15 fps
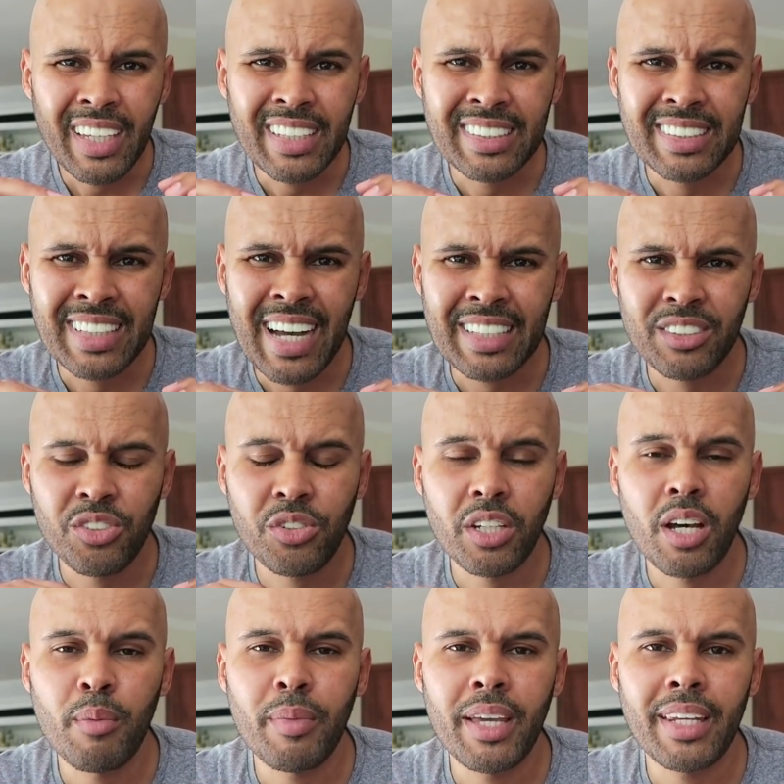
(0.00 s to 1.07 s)
is not to
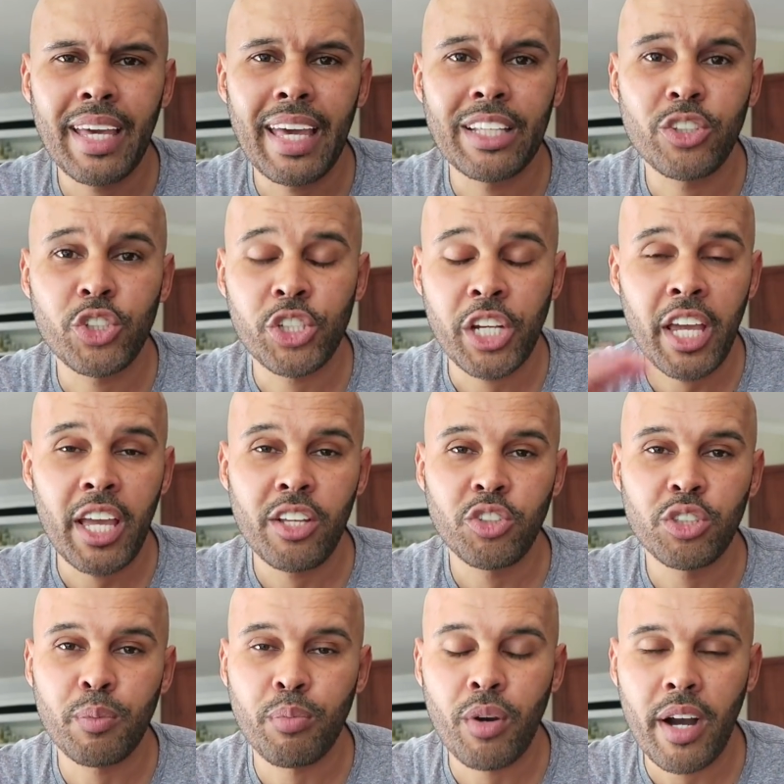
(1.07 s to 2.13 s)
come in and
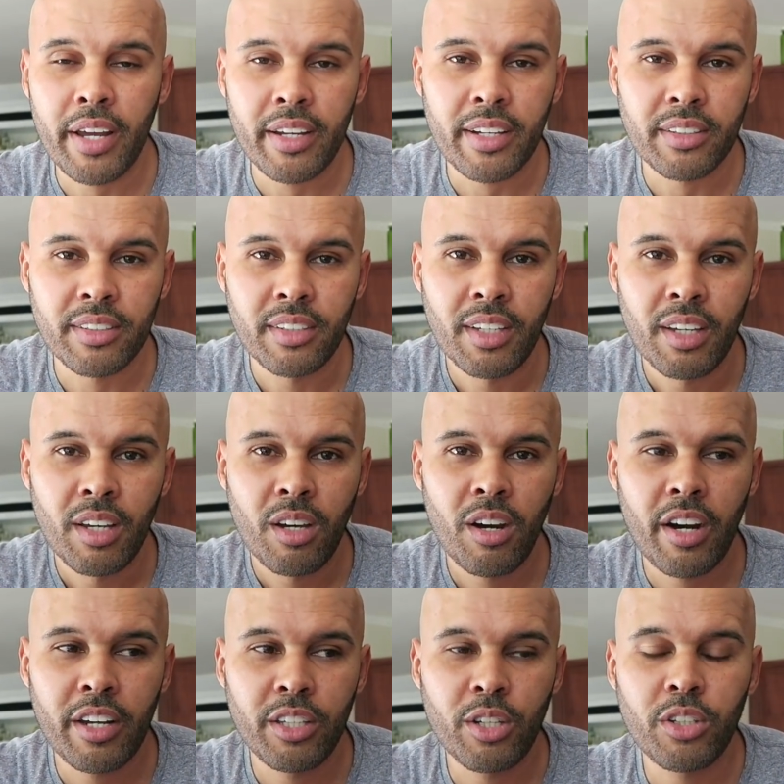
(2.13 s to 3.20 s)
change the product.
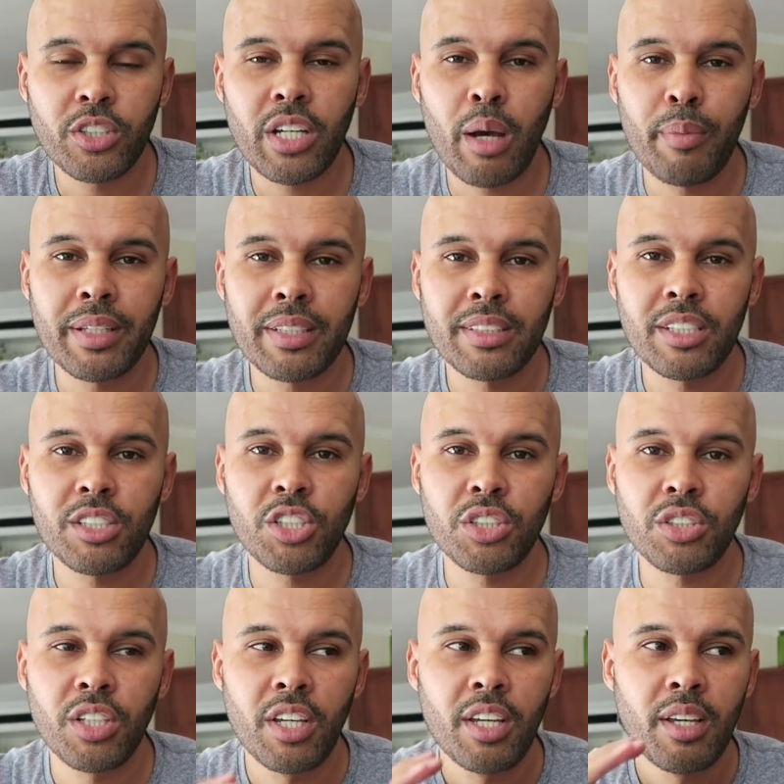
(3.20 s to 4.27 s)
All right, your job is to
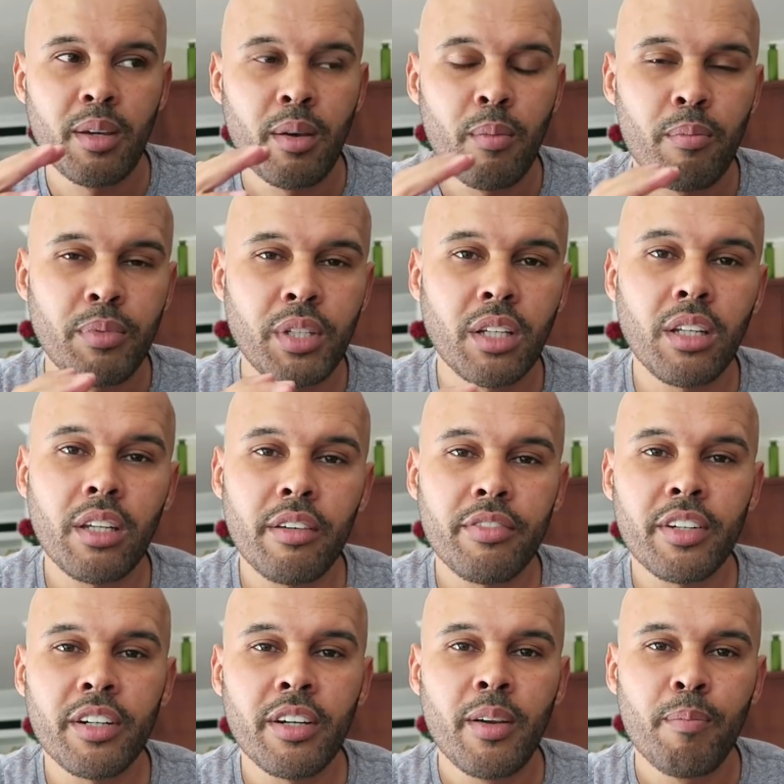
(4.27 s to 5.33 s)
just
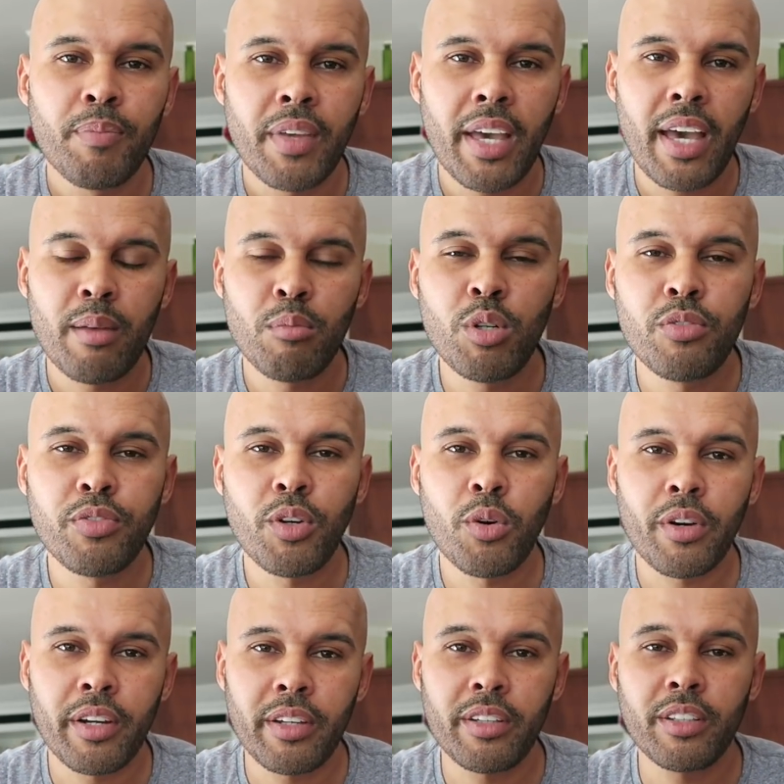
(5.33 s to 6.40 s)
deliver and move
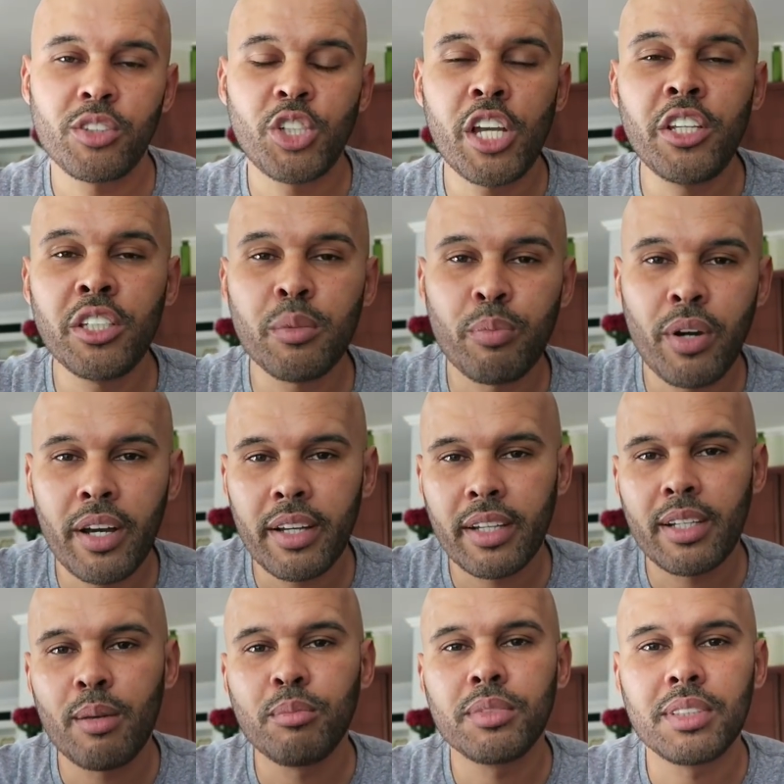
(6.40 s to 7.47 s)
forward. Changing the
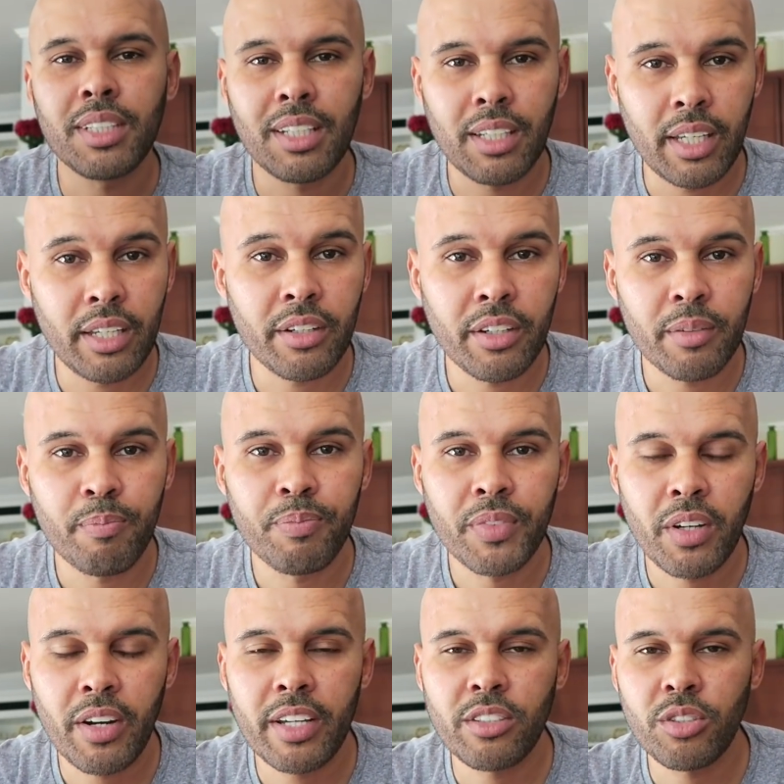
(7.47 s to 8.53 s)
product comes later.
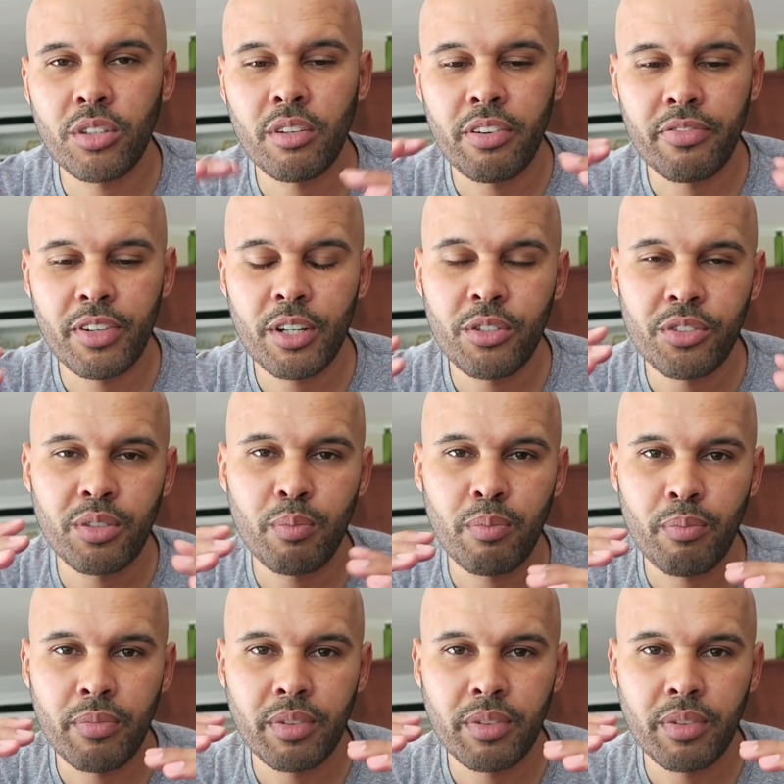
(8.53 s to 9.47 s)
All right, so the first